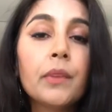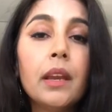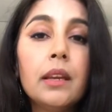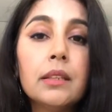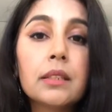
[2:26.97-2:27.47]

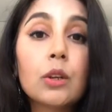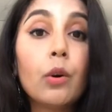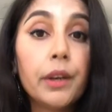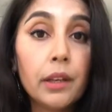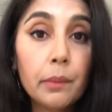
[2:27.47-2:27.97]
is
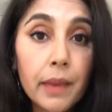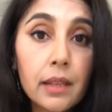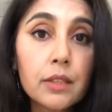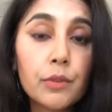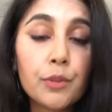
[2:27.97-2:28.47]
corneal
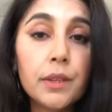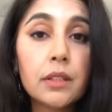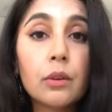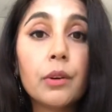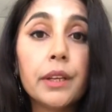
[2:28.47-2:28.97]
melt, which means her
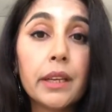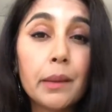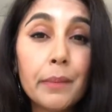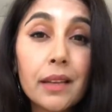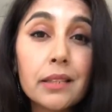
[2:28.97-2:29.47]
cornea
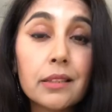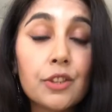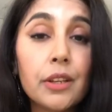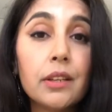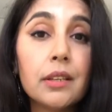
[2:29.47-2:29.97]
can melt and
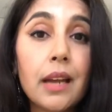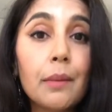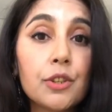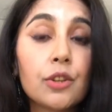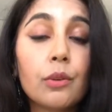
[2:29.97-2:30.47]
she can
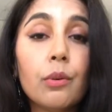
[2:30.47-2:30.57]
damage her